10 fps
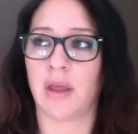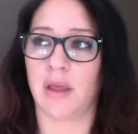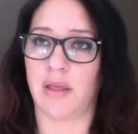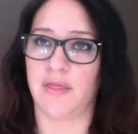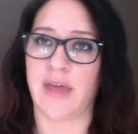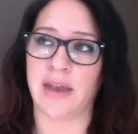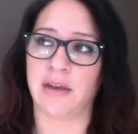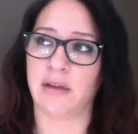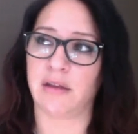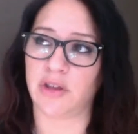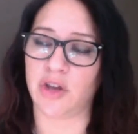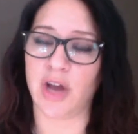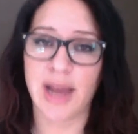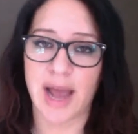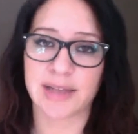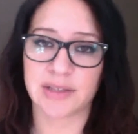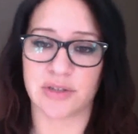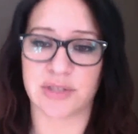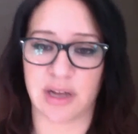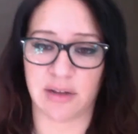then you got to ask
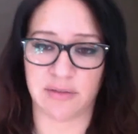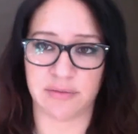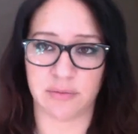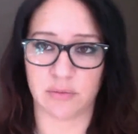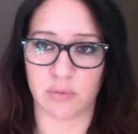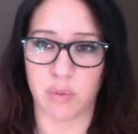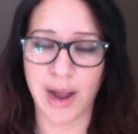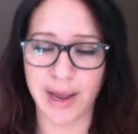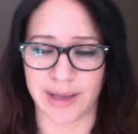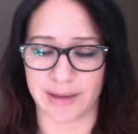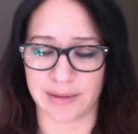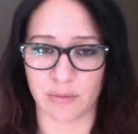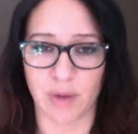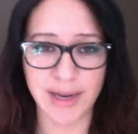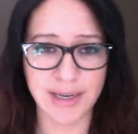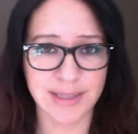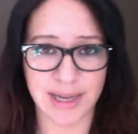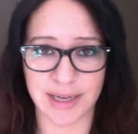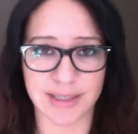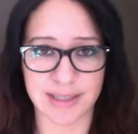yourself, why? Why does that
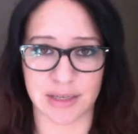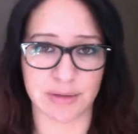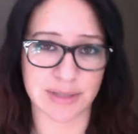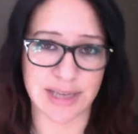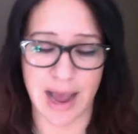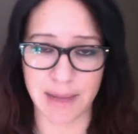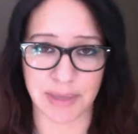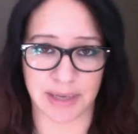continuously happen?